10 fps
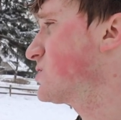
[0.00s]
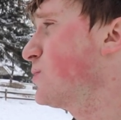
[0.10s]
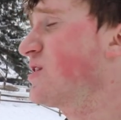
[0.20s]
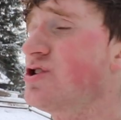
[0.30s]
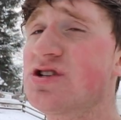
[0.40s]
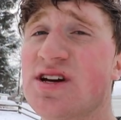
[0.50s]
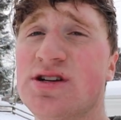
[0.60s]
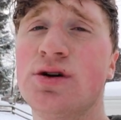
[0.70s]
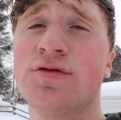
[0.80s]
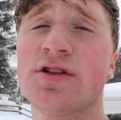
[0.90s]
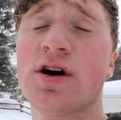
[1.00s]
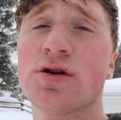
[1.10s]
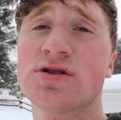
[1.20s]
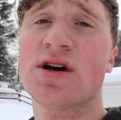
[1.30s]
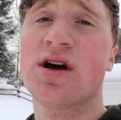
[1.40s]
so make sure to stay tuned for
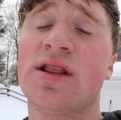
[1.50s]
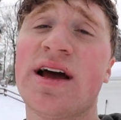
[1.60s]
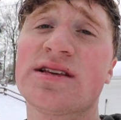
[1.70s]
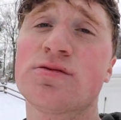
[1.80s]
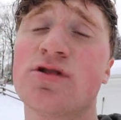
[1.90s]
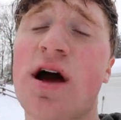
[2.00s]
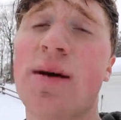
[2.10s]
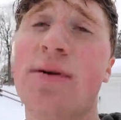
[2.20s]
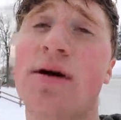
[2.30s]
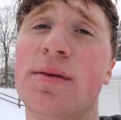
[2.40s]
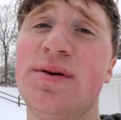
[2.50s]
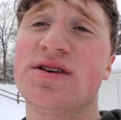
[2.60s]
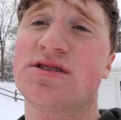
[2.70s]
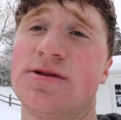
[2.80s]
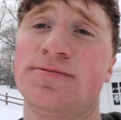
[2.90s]
those. Like and subscribe.
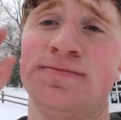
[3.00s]
Peace.